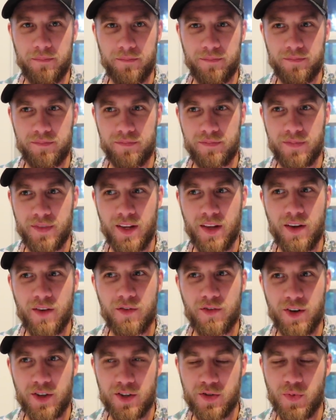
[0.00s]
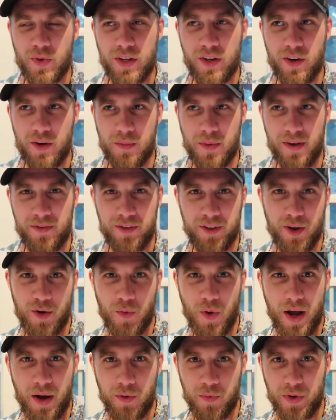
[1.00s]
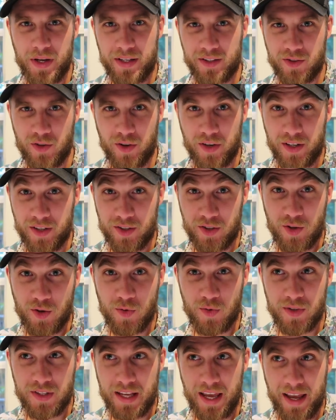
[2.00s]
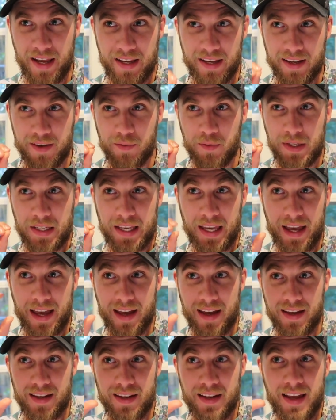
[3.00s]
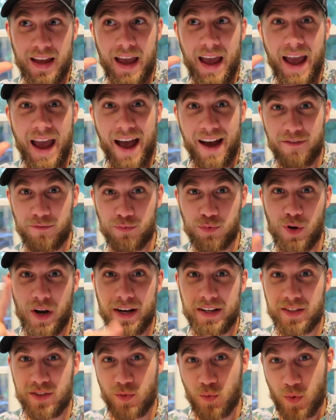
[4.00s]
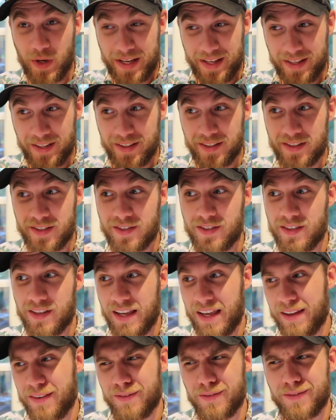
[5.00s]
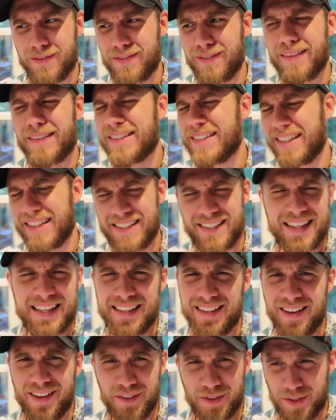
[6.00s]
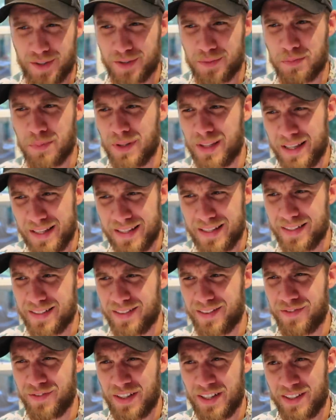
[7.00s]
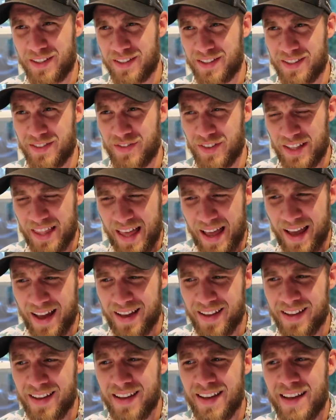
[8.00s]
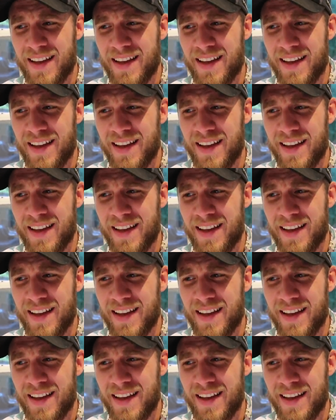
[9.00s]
So first? First we go to Buffalo Wild Wings on a Tuesday and we get half price wings, and sixteen dollars is plenty to feed us for that.